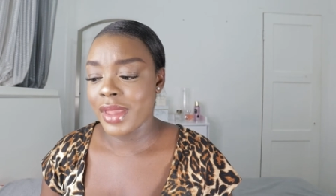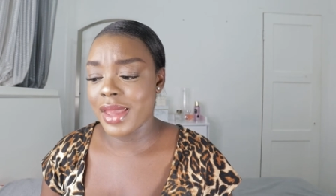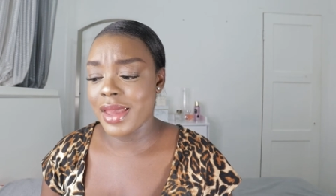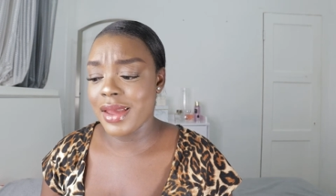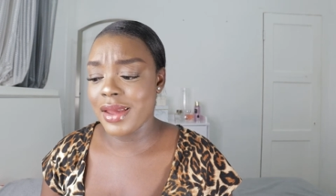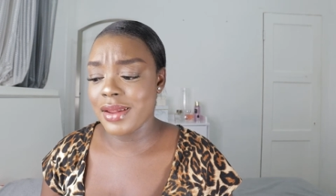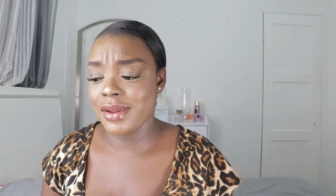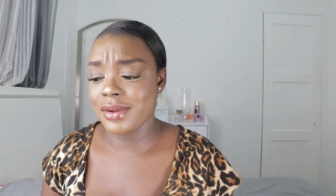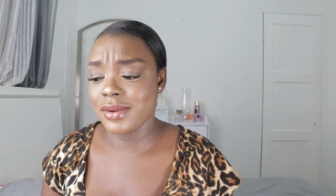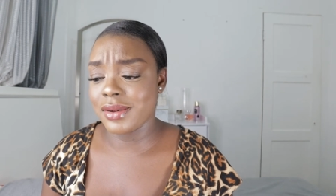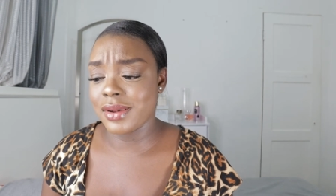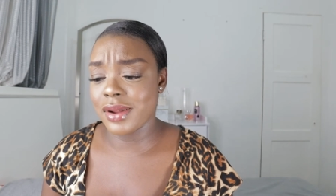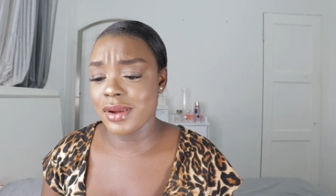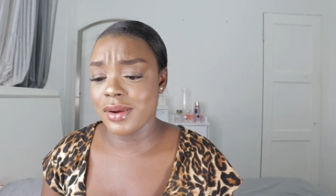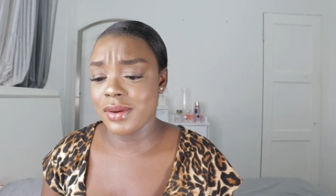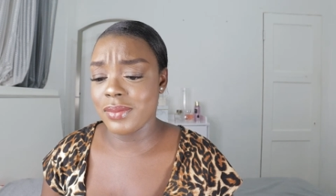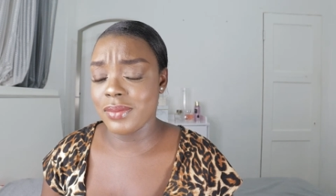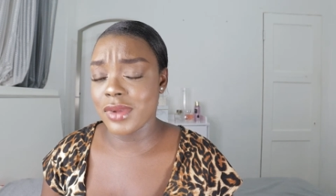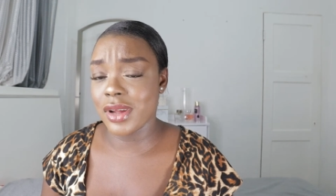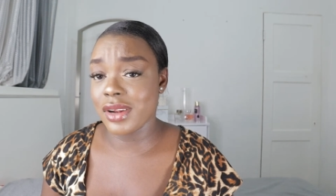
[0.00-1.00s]
and
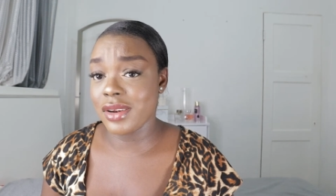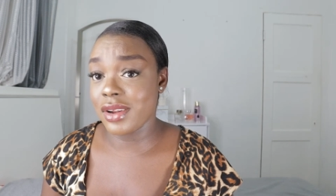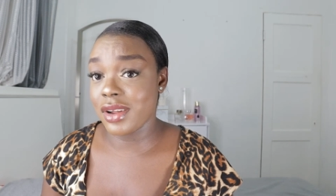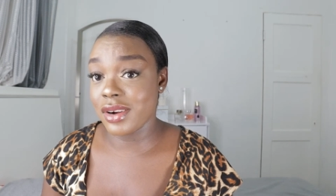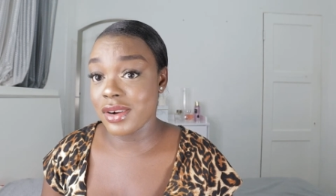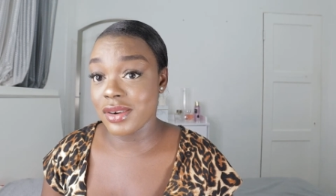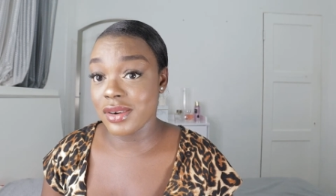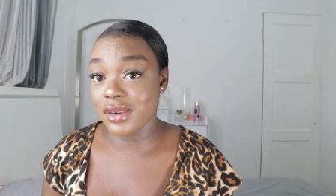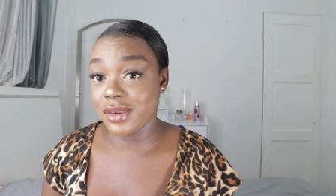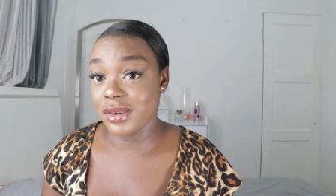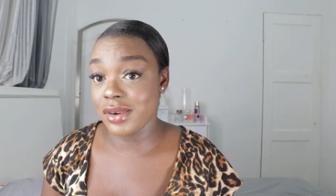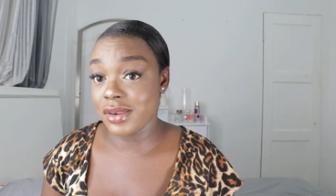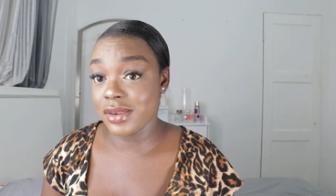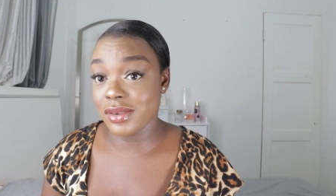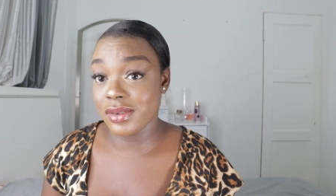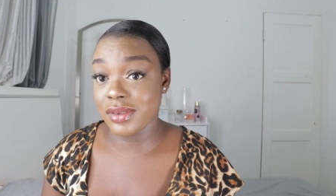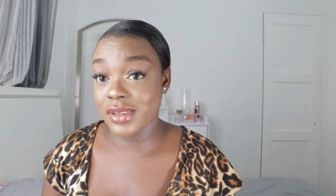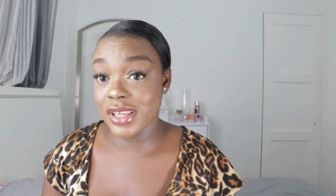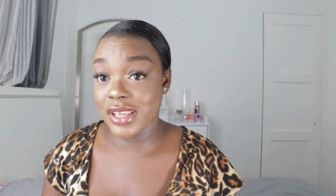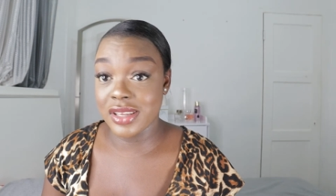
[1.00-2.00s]
um, another
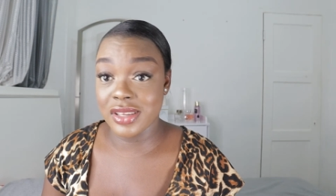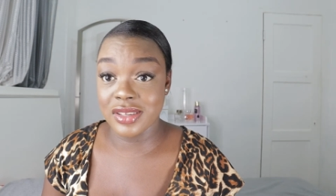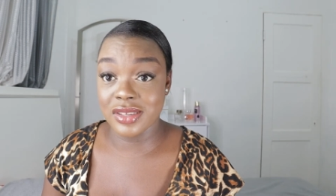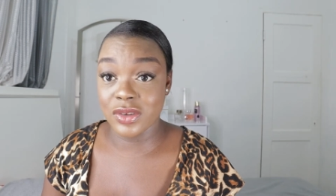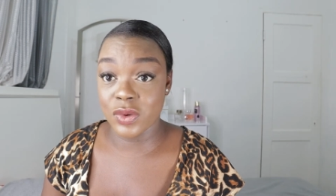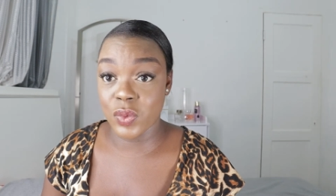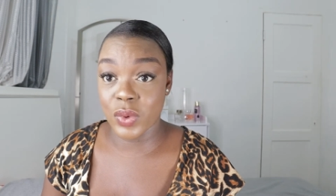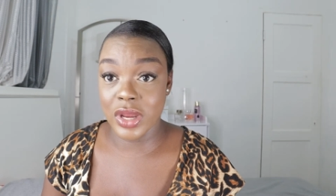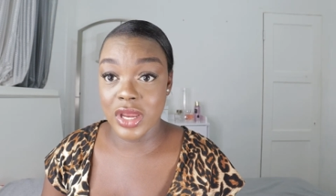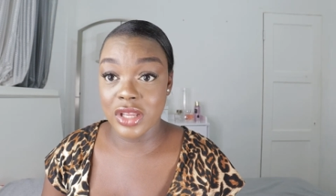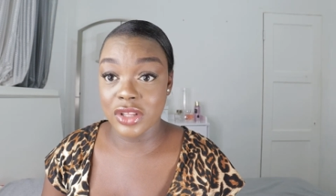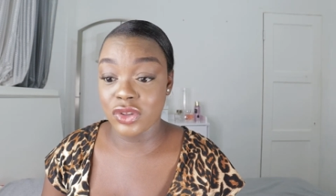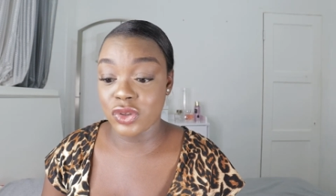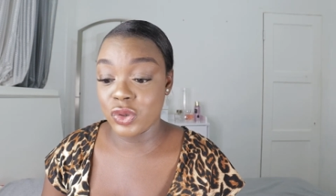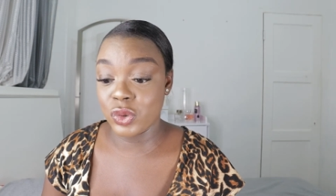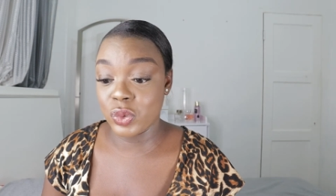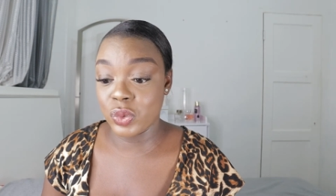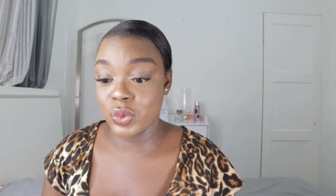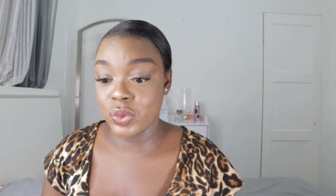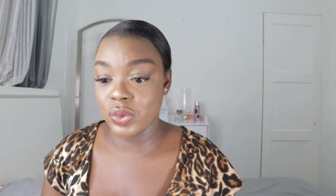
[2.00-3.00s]
easy way
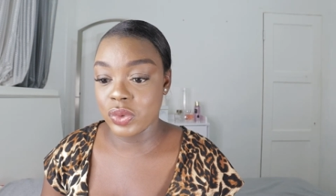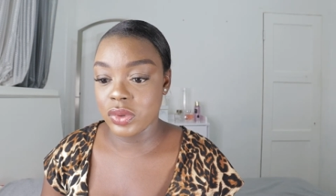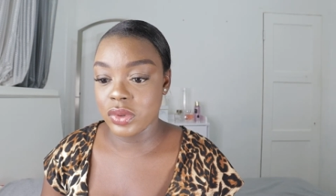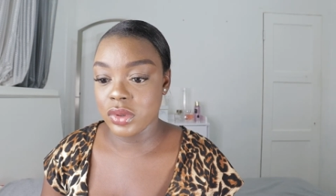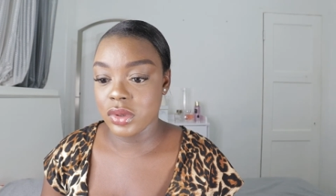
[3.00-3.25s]
to